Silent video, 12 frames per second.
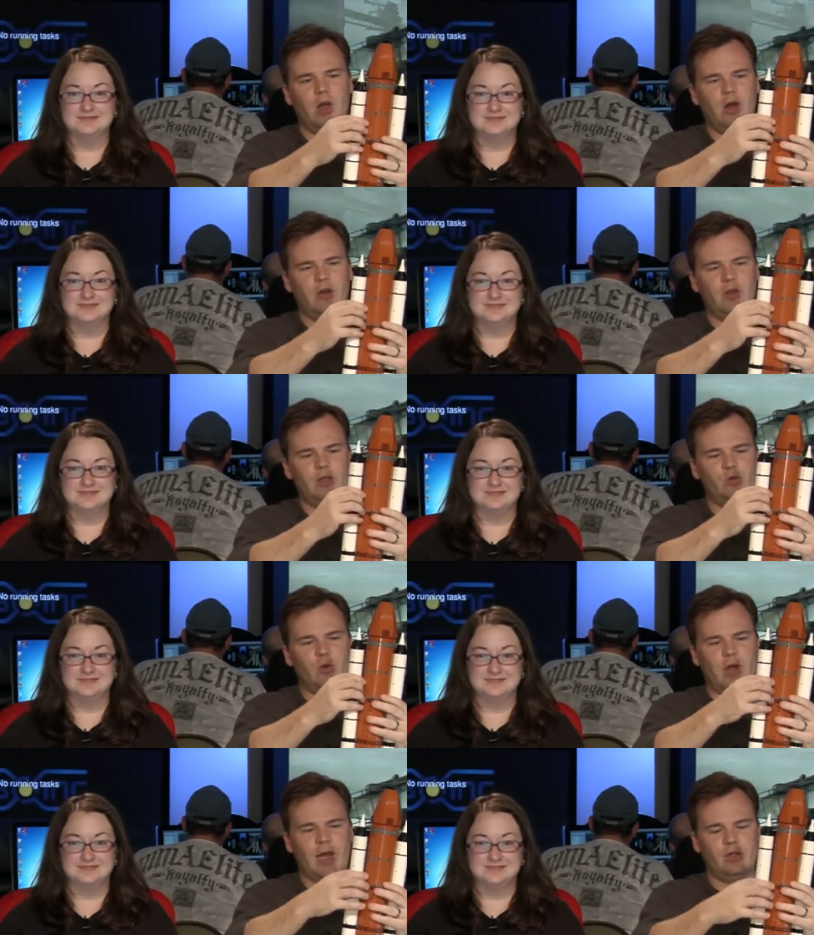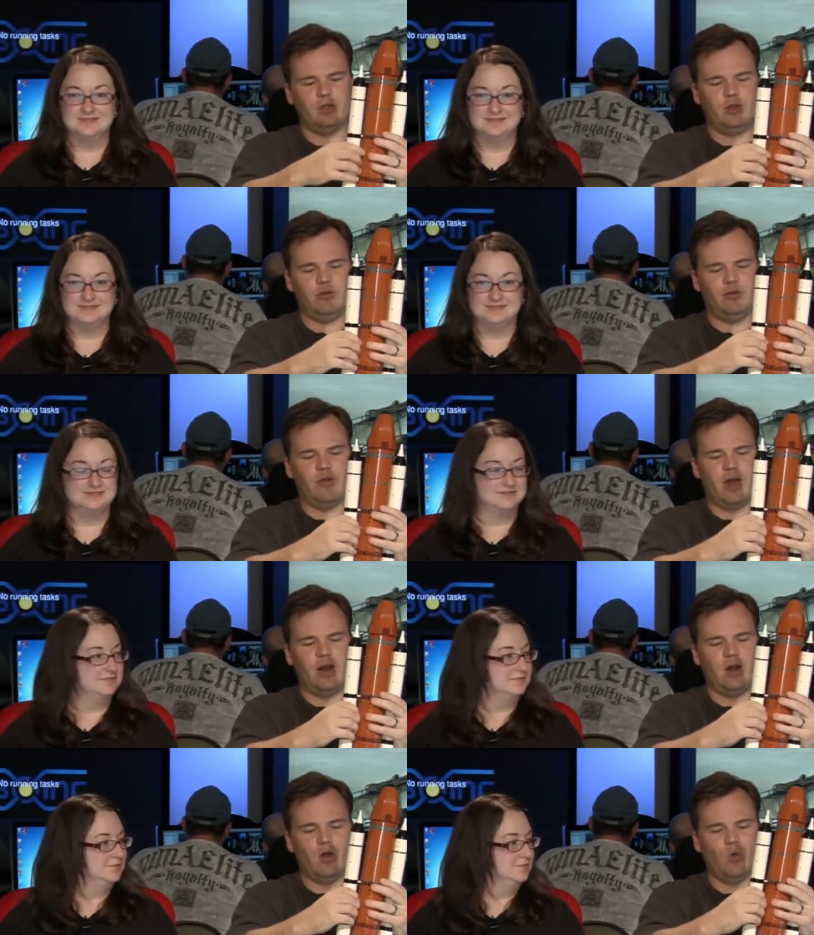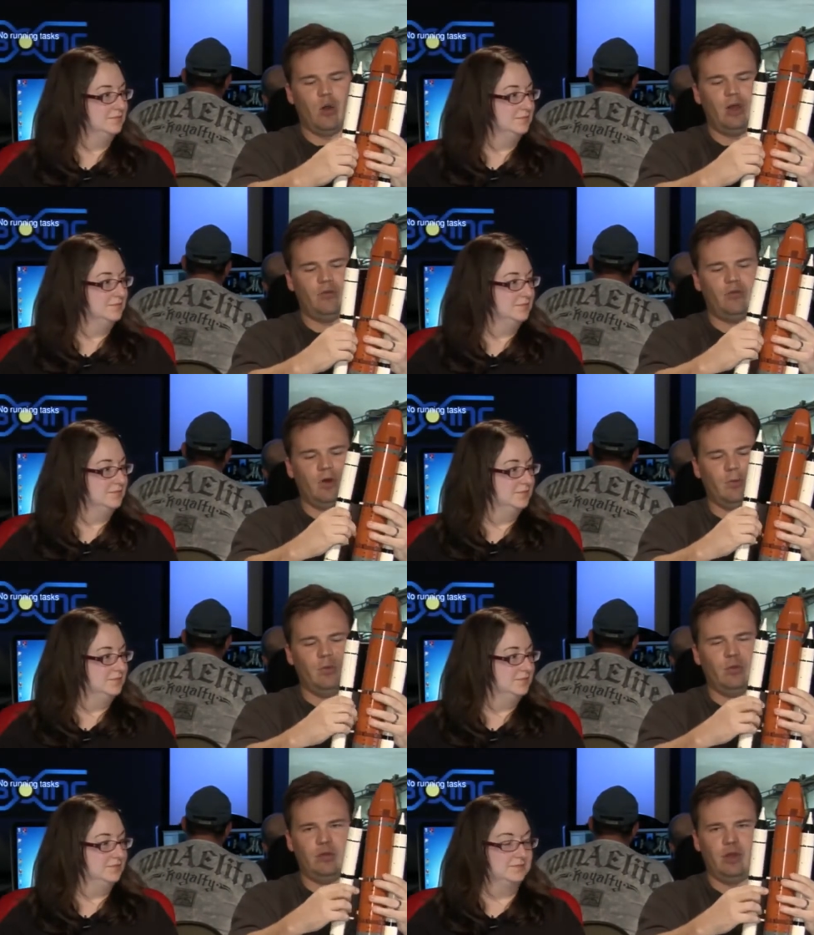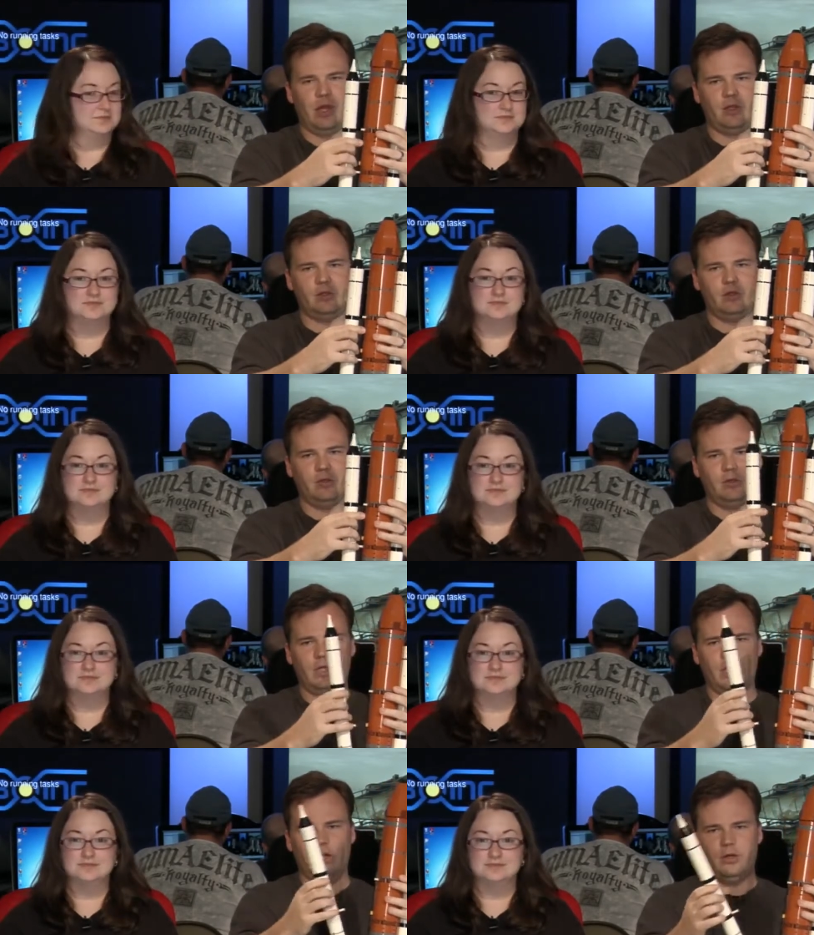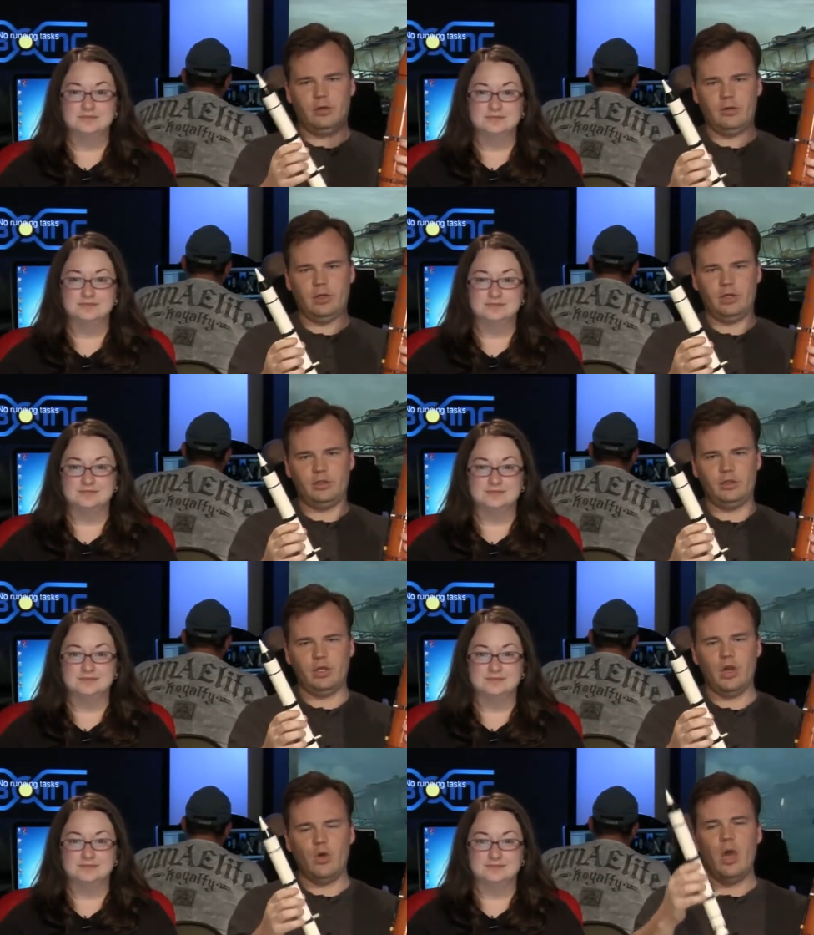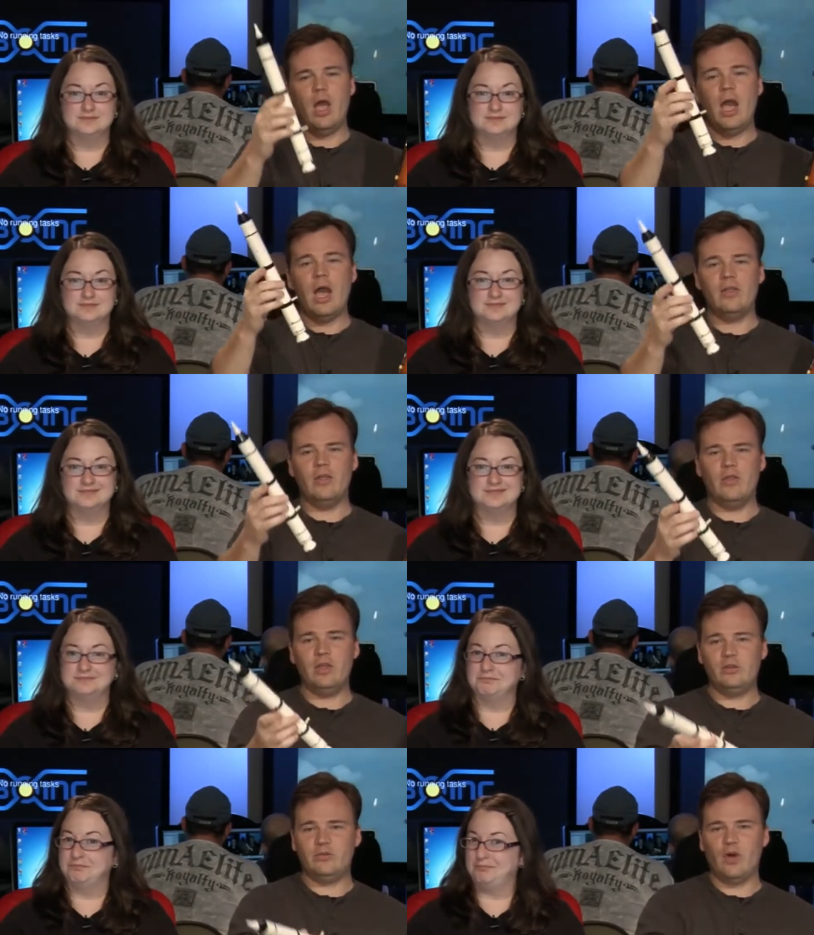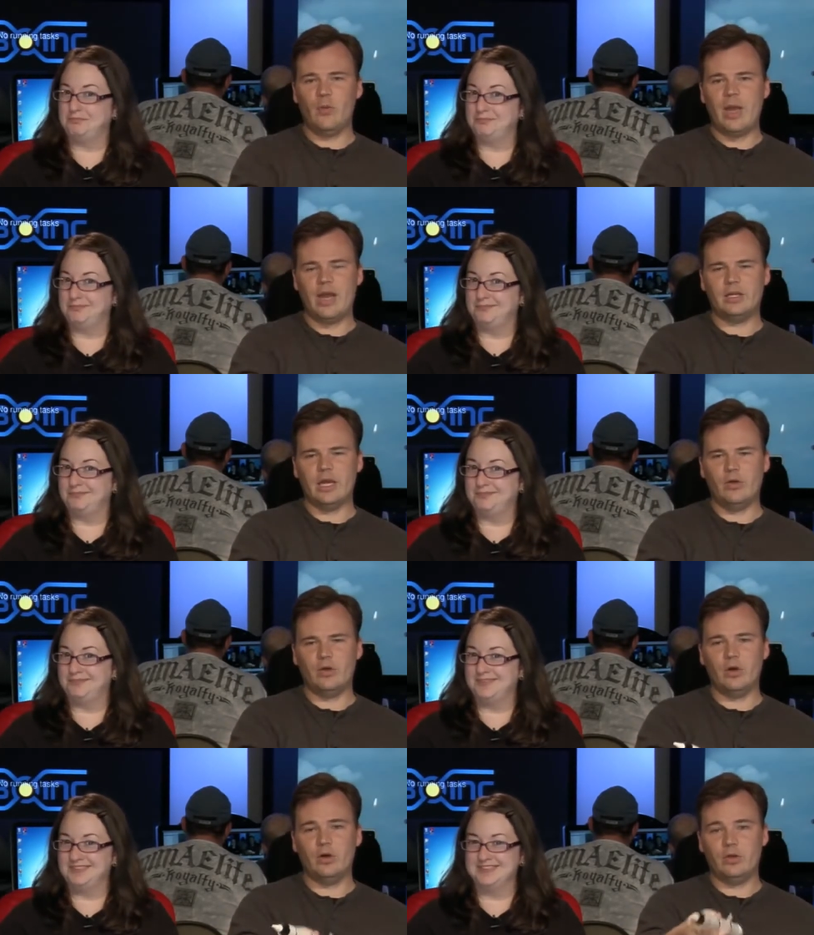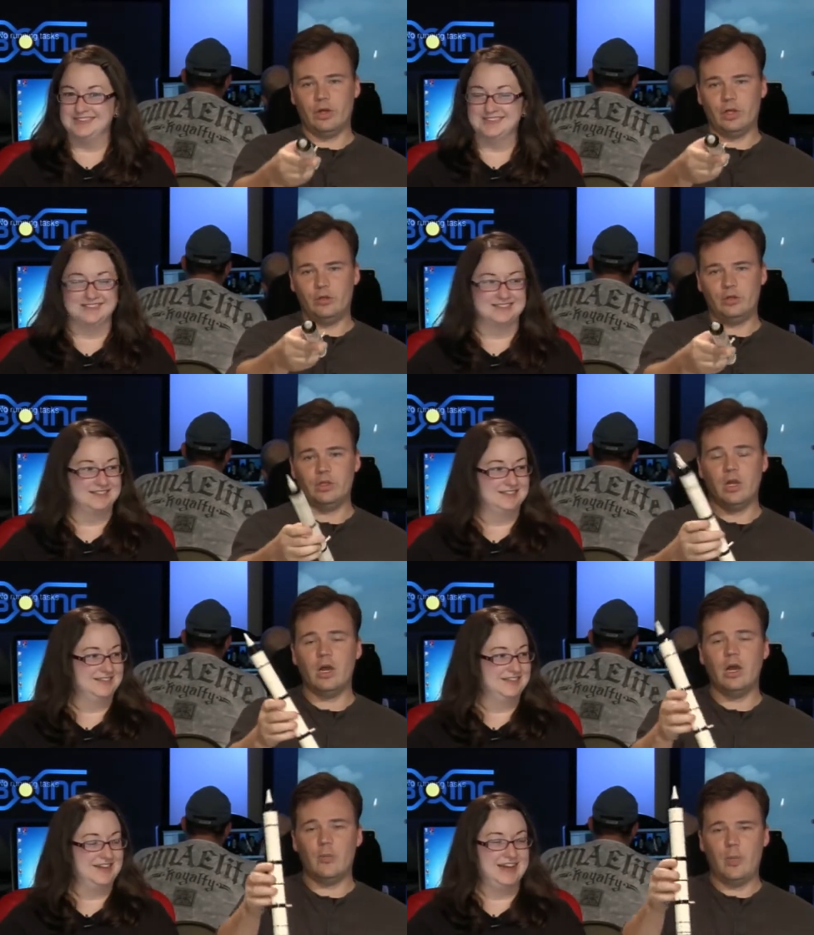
Speaker 1: uh, these will actually fire away from the external tank like so, and then these fall back down to Earth like you saw.